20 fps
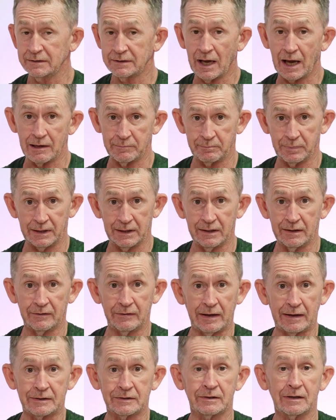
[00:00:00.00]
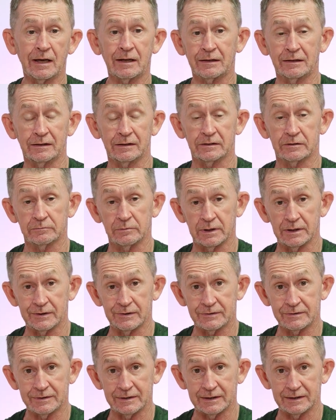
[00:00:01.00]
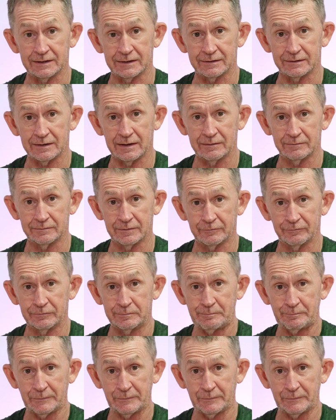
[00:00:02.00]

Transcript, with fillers: type in it exactly the way you see it and